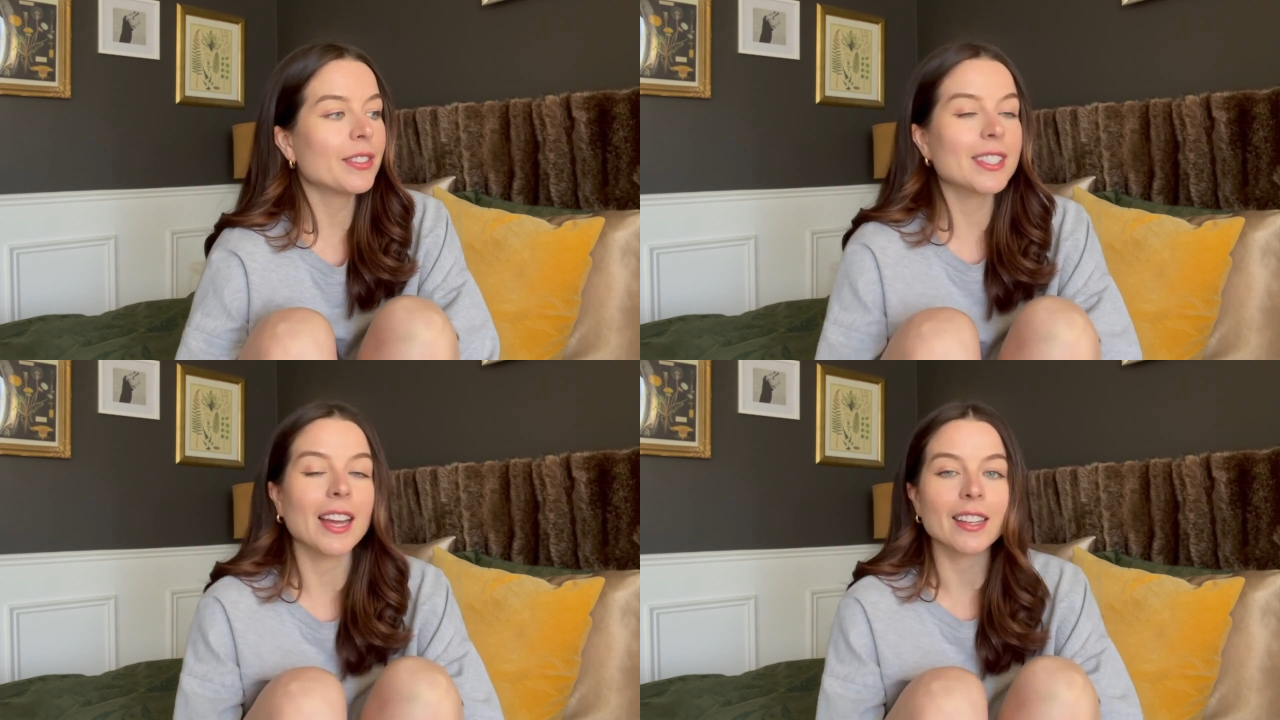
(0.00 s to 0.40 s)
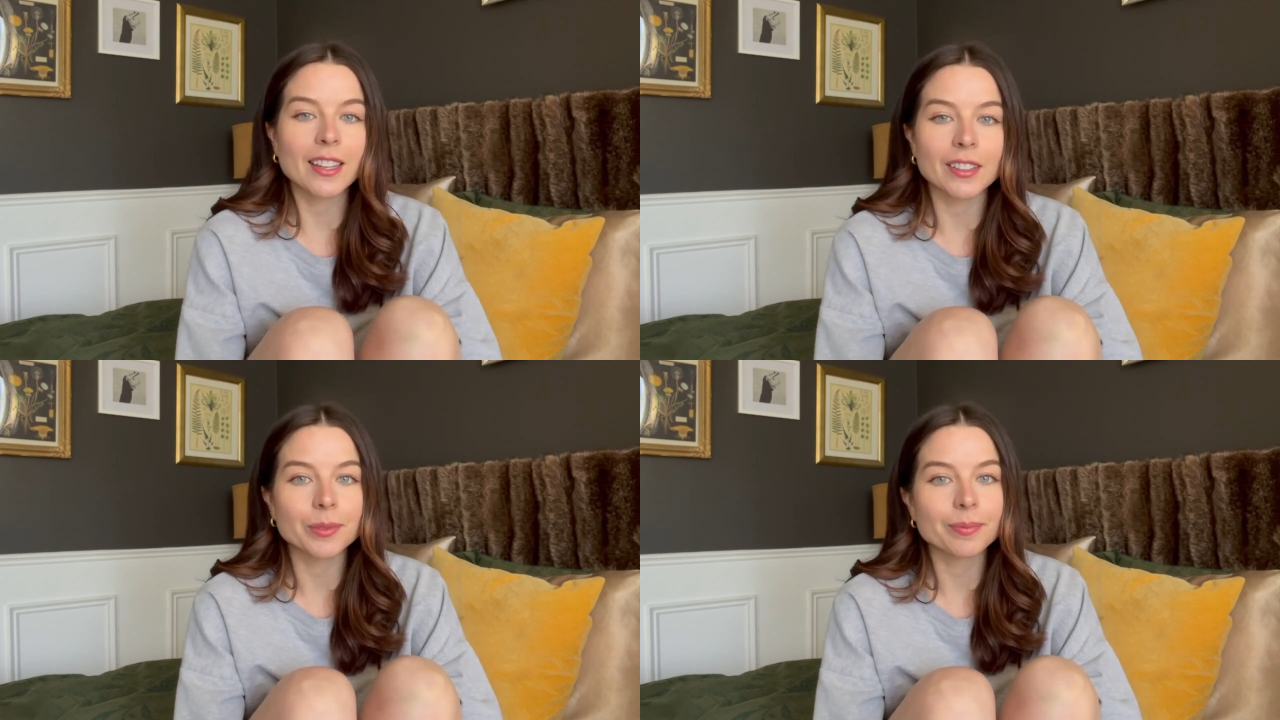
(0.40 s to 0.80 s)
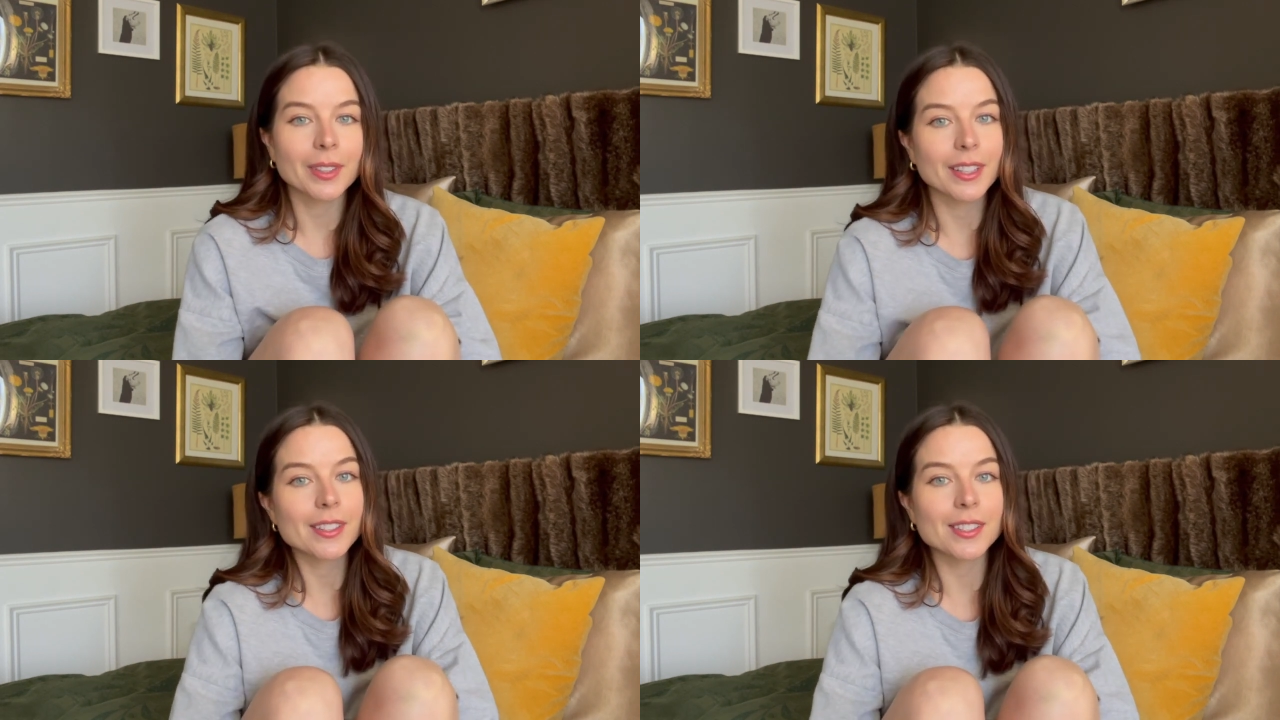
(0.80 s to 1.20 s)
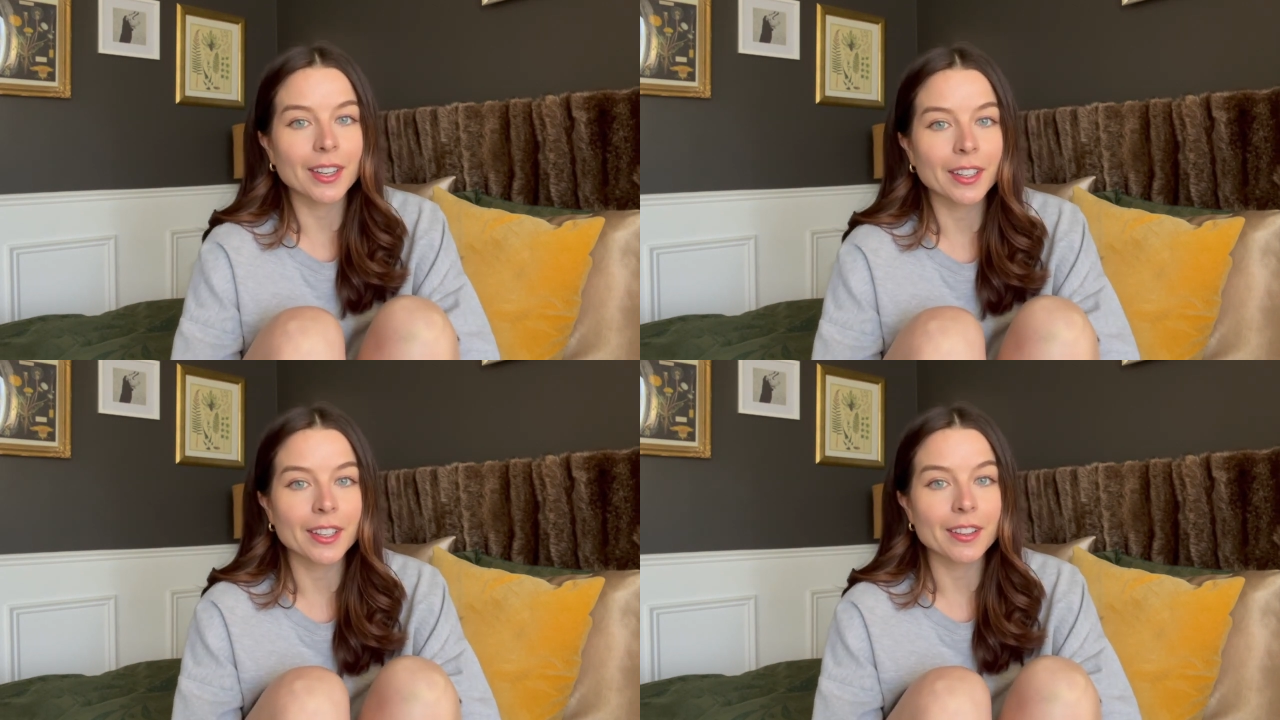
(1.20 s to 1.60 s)
slacking in this
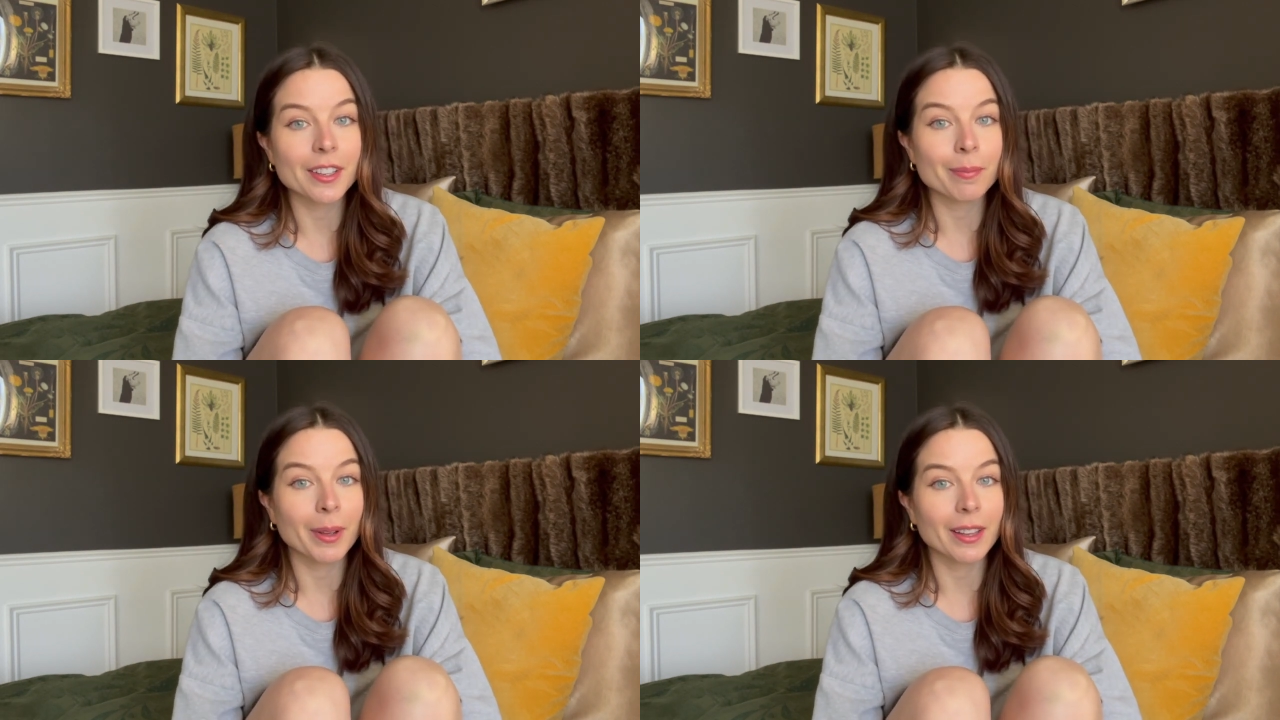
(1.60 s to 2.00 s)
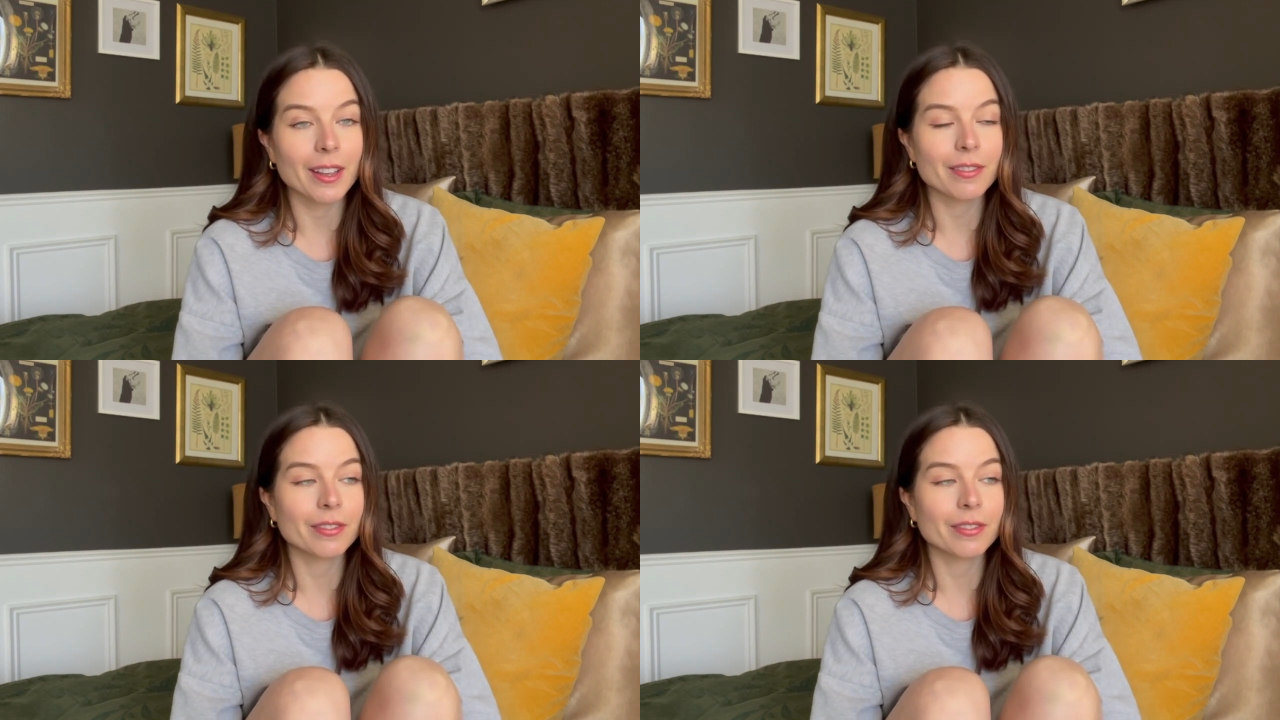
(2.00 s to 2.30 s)
area in my life.